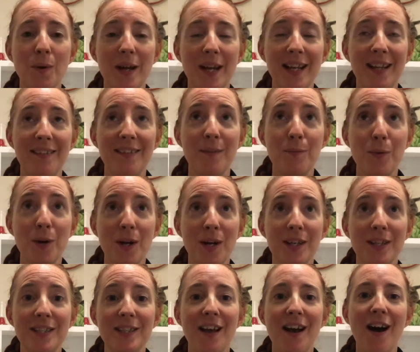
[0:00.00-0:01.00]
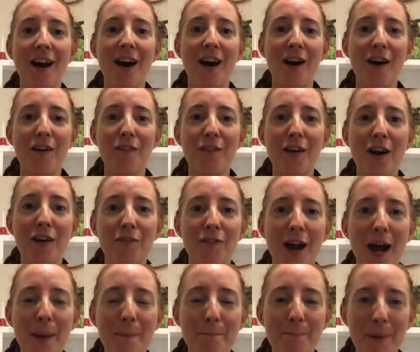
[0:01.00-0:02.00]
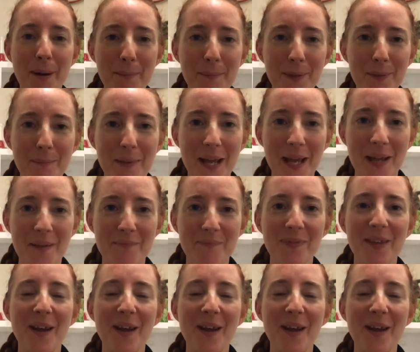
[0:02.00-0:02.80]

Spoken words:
in the words of our rhyme Bumblebee.